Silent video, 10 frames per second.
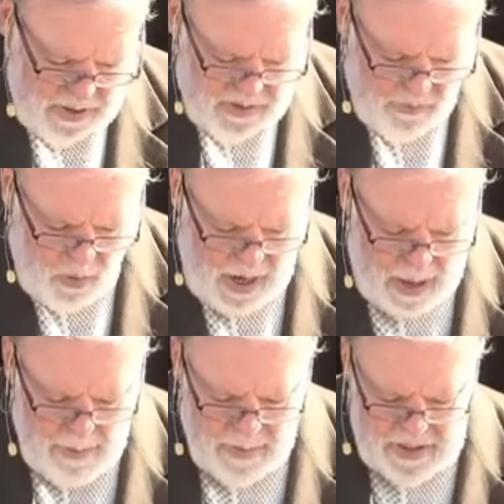of what
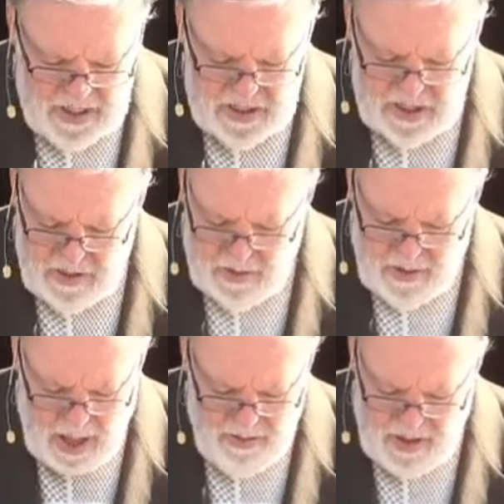happened because this is, a,
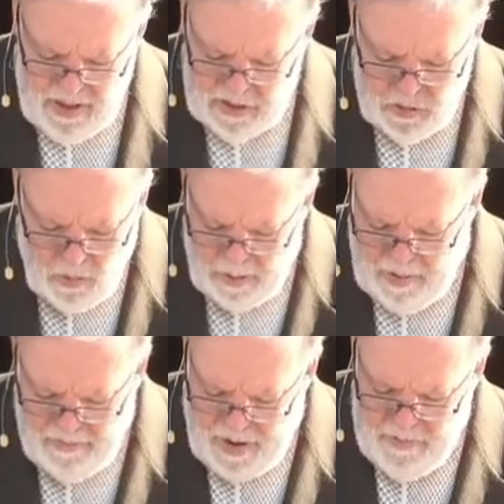I think this is one of my
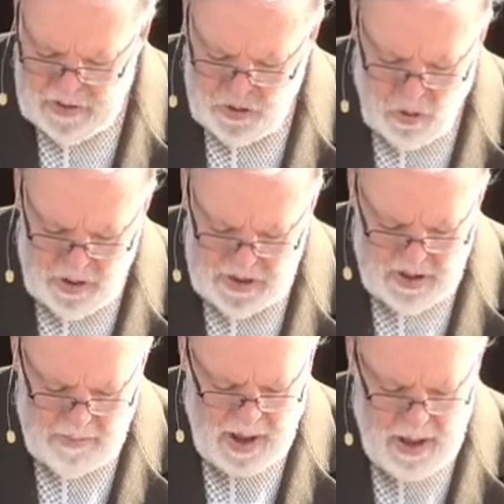favorite stories in the
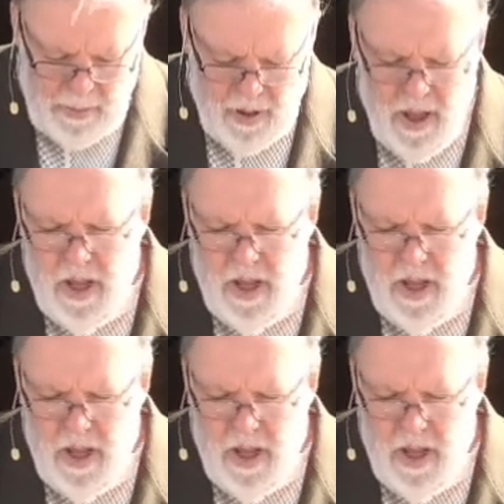Bible.